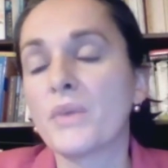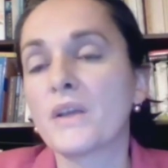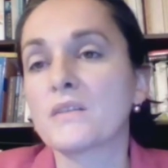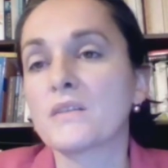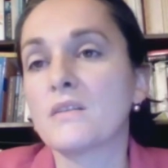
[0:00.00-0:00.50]

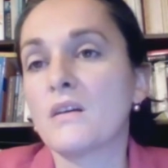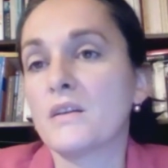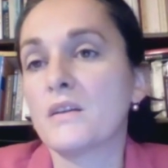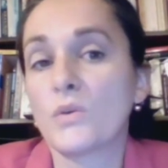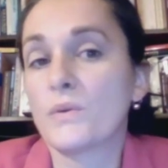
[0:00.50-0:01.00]
because
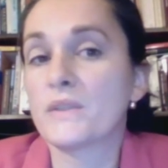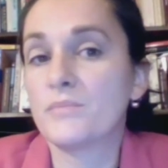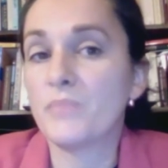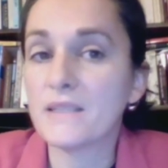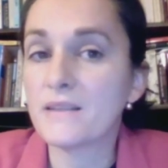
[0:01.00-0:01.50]
it's
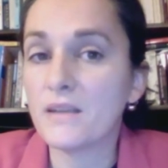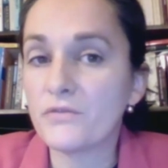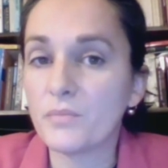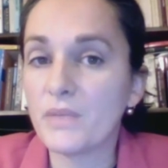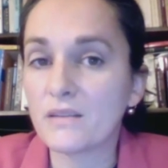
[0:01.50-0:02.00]
always basically
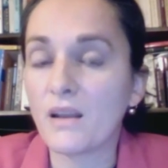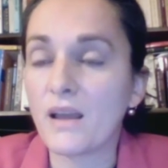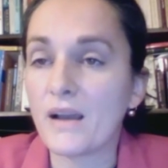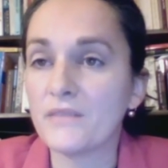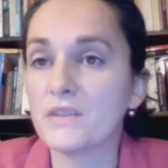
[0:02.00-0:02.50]
for better
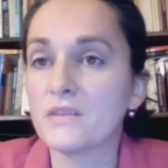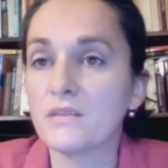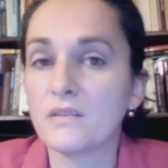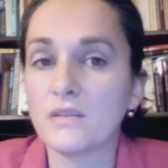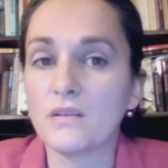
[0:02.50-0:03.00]

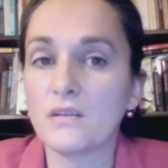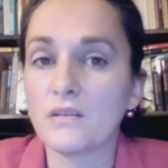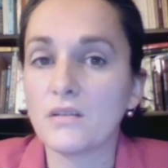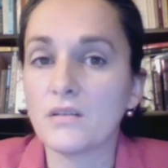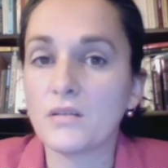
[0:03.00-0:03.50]
lives,
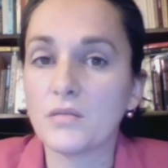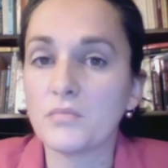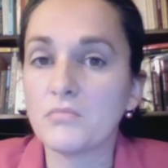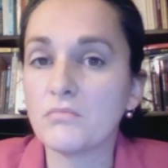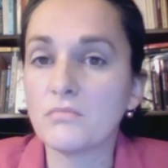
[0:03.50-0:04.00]

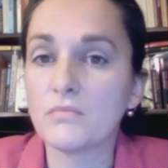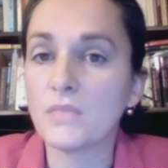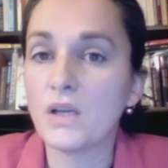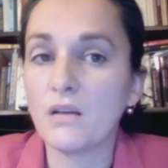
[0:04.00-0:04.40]
in